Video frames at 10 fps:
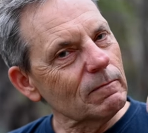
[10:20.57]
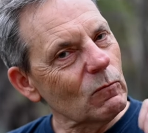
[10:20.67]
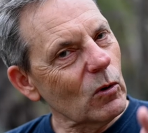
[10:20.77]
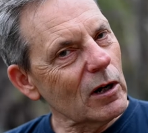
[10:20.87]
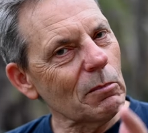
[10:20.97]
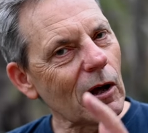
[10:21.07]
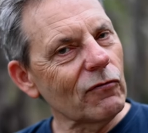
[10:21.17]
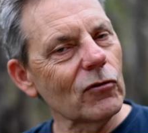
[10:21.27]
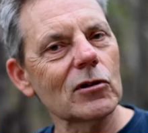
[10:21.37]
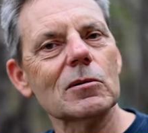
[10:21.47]
one of my
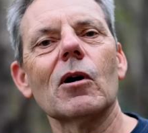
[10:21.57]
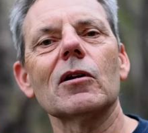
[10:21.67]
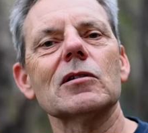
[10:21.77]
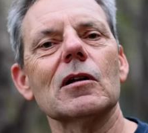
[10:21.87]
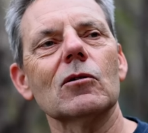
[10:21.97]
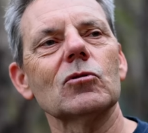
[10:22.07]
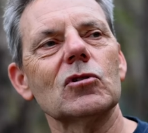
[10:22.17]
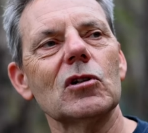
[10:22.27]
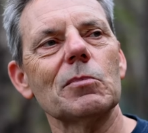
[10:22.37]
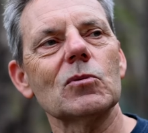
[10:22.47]
first motorcycle
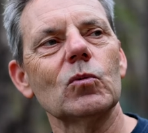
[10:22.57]
trips